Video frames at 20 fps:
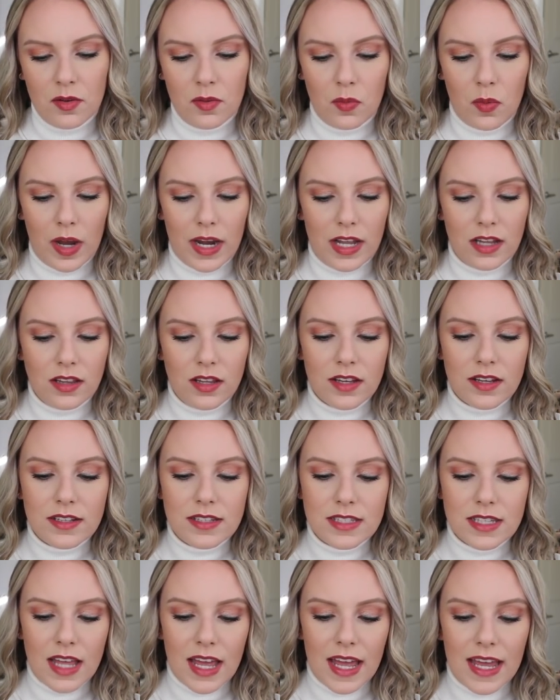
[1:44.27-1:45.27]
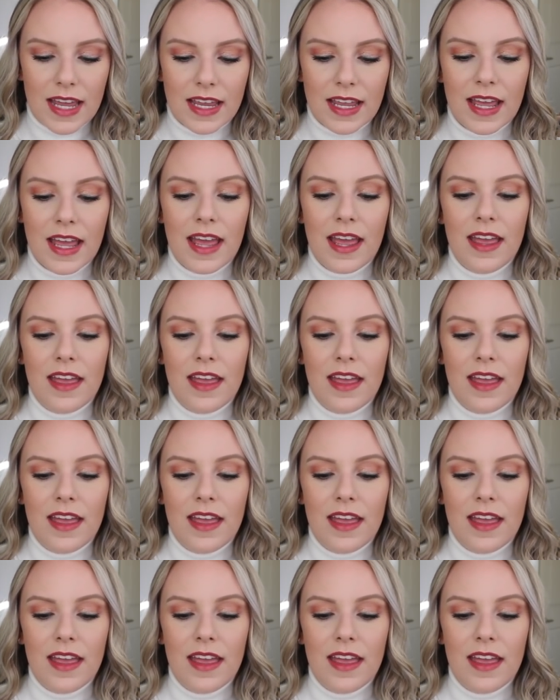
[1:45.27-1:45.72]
what it looks like.